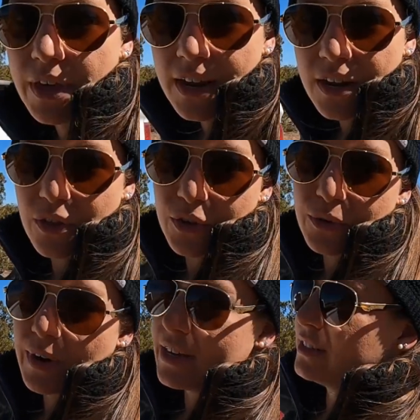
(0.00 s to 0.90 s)
Then
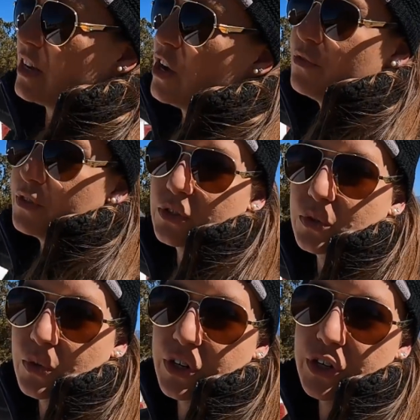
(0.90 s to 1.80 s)
the rest of the
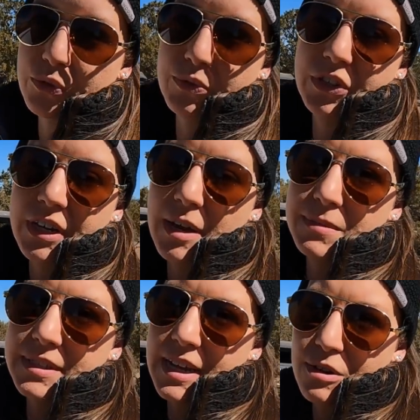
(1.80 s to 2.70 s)
storage really
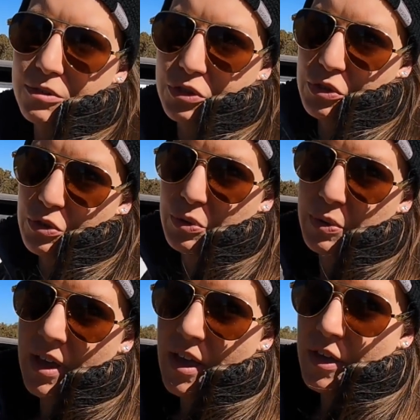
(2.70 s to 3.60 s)
comes down
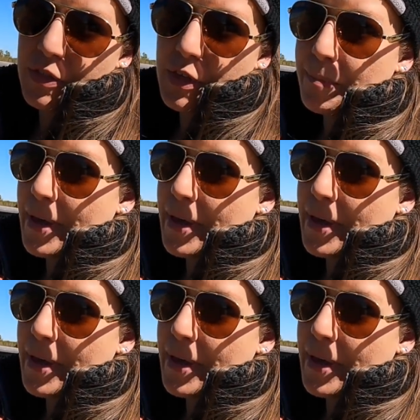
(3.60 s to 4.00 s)
to the